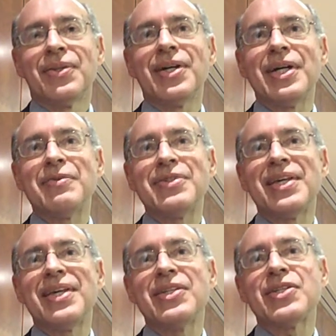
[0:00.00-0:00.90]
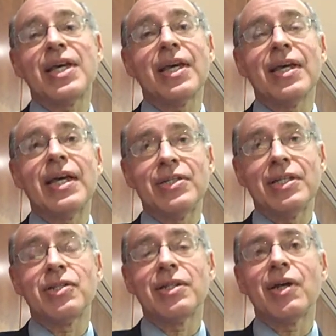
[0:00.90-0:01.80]
The IFC is a, as
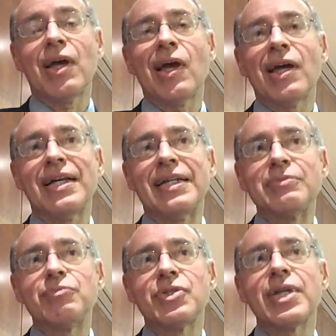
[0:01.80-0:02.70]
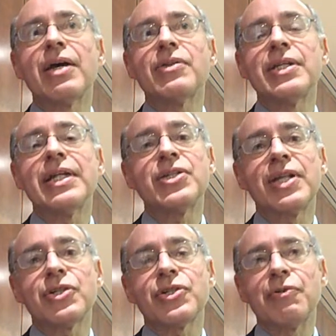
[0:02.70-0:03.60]
it uh, sounds, an
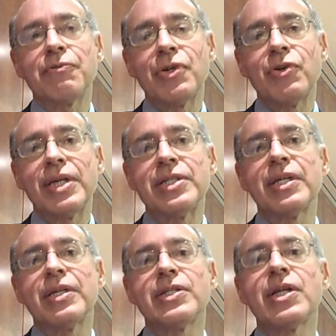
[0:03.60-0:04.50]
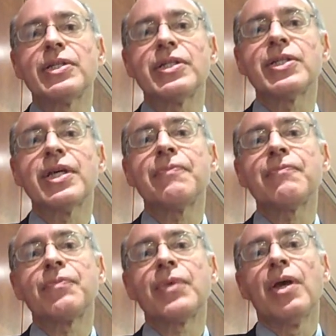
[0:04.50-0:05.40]
international fundraising consultancy.
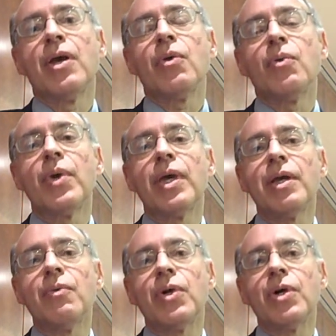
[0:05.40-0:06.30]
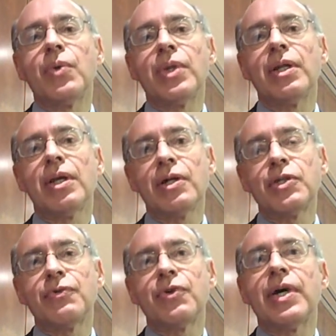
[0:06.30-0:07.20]
We work with a large
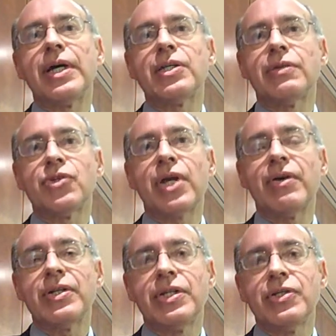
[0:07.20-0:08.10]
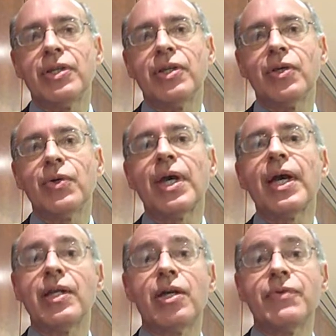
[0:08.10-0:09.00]
variety of charities in the
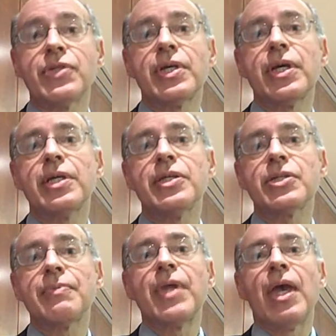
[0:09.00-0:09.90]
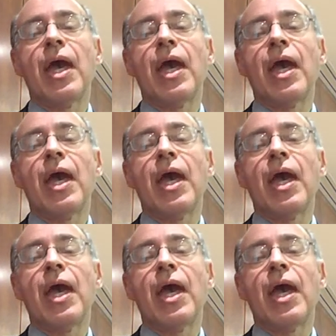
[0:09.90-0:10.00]
UK and overseas,